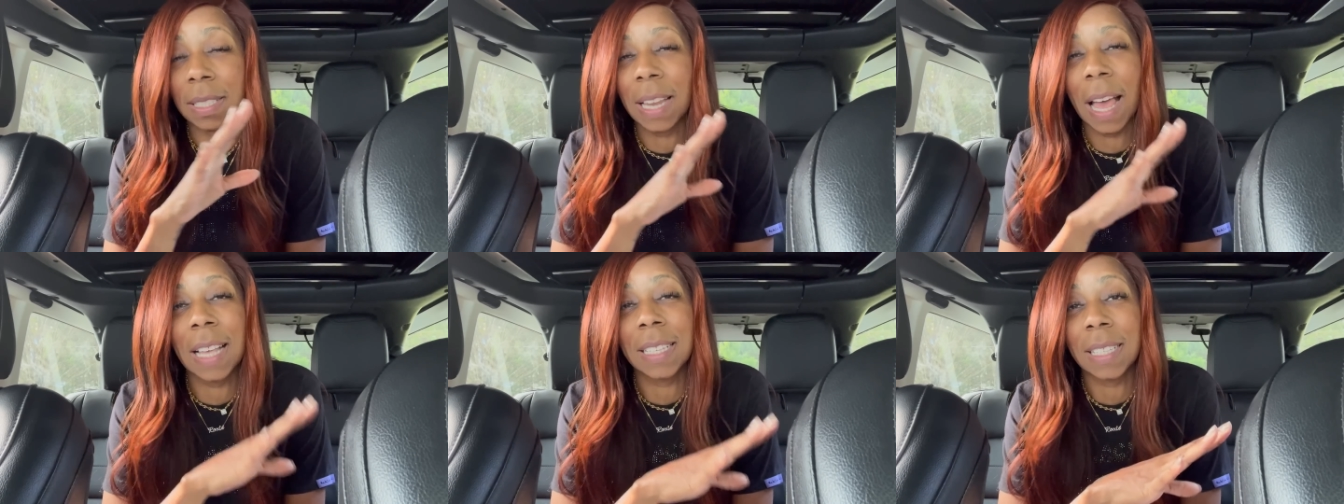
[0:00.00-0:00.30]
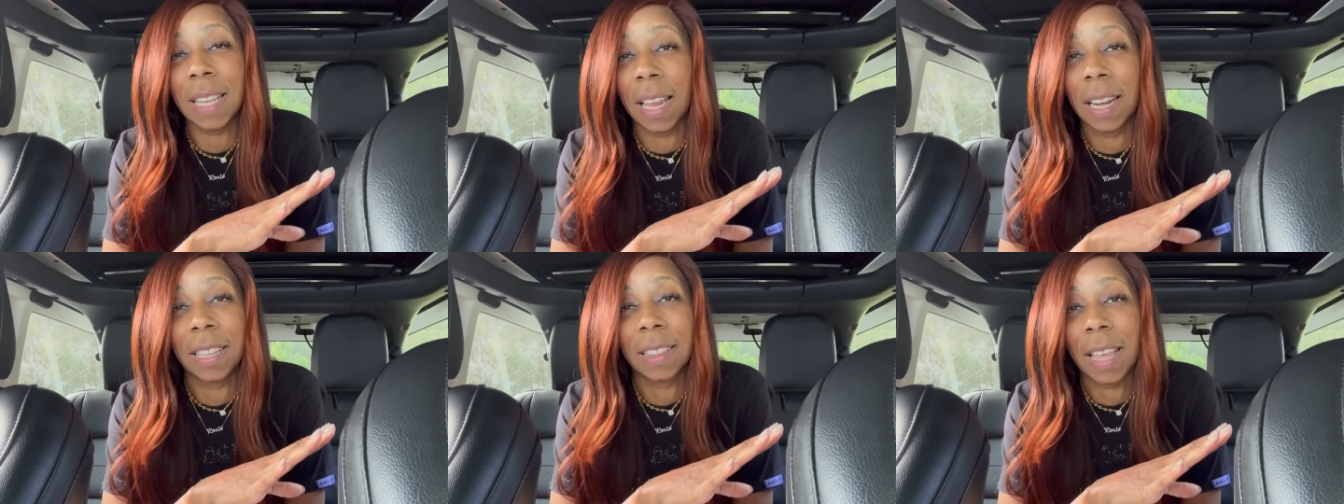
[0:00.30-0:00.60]
Not
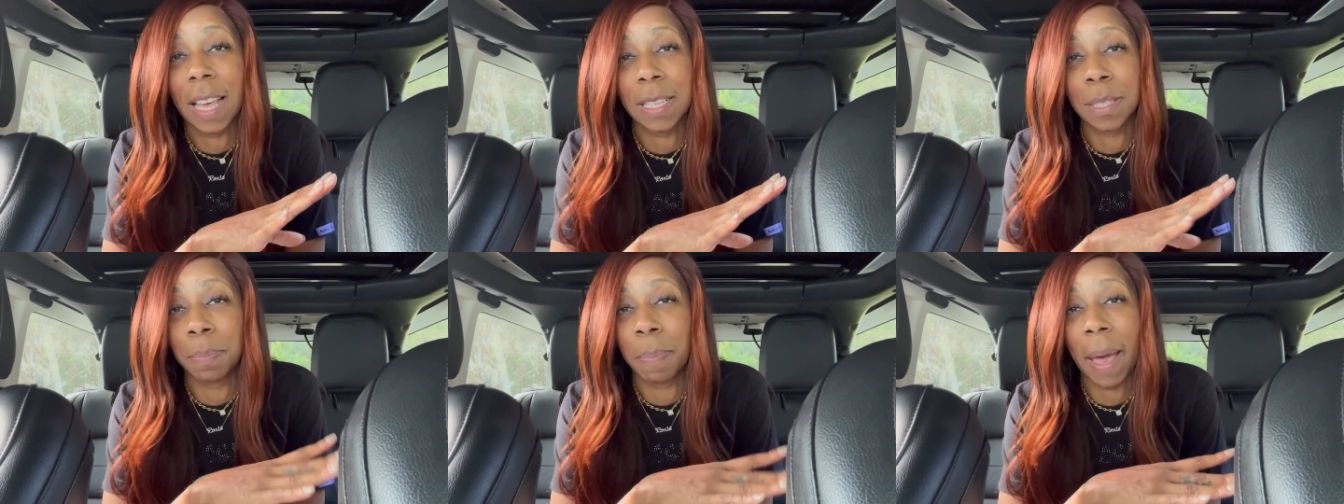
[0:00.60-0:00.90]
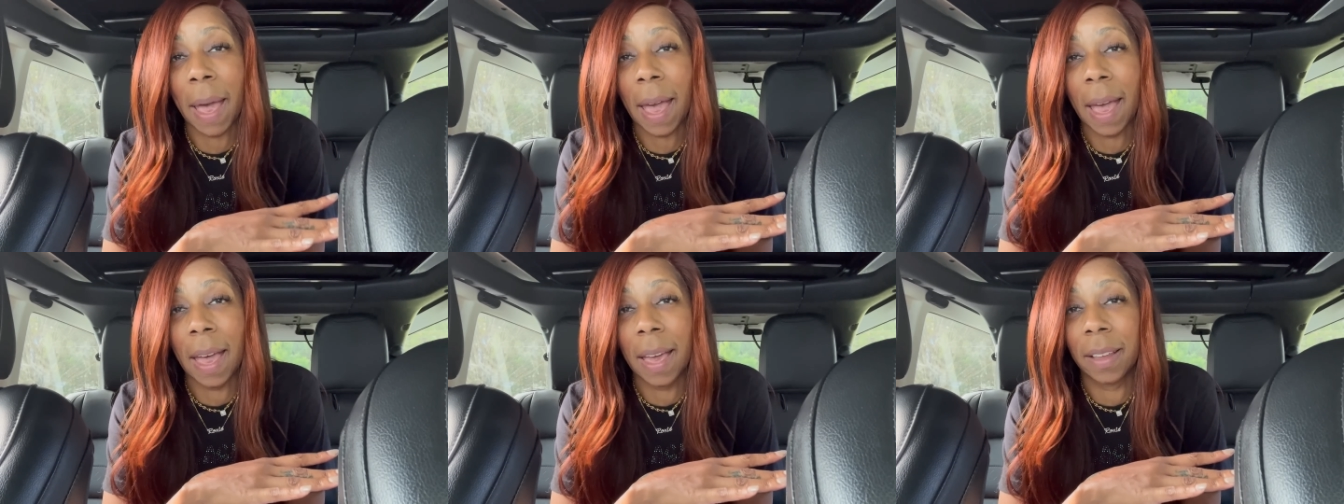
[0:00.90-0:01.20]
saying that that's
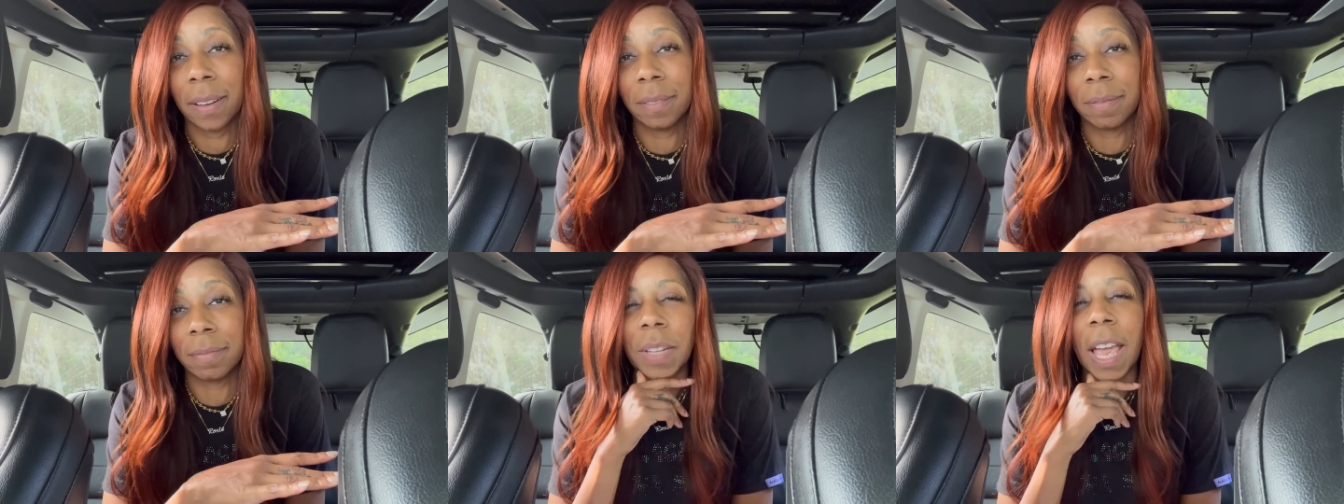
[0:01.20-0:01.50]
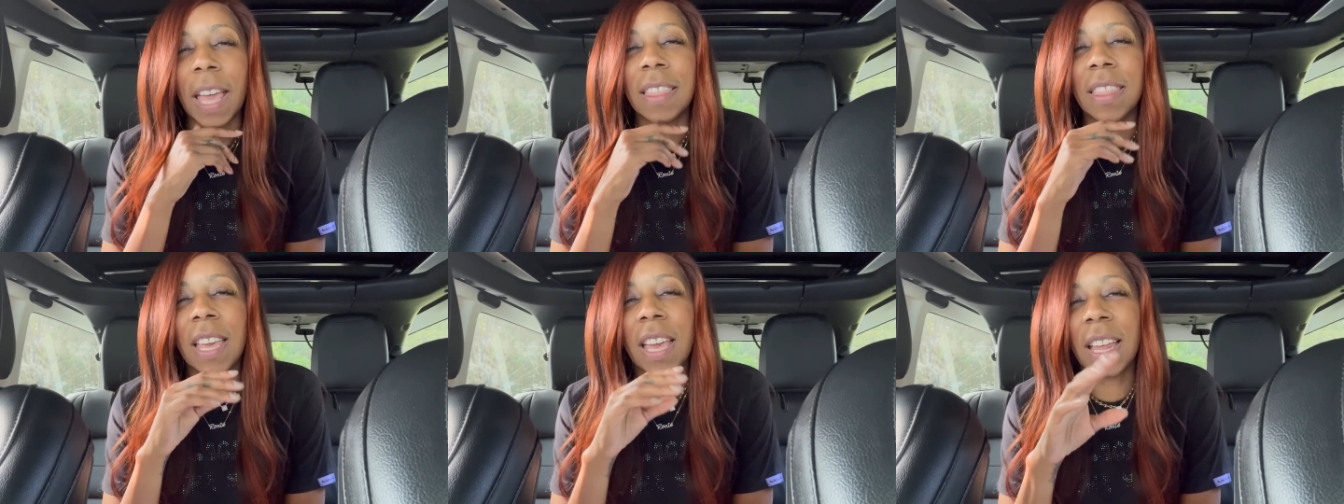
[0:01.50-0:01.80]
bad.
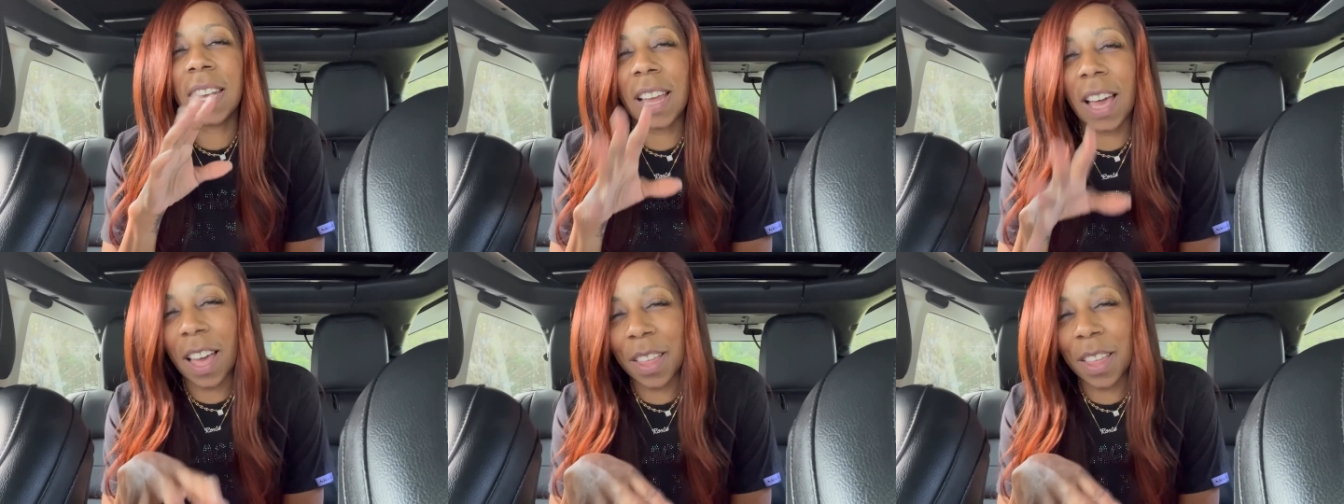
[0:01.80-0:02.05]
And then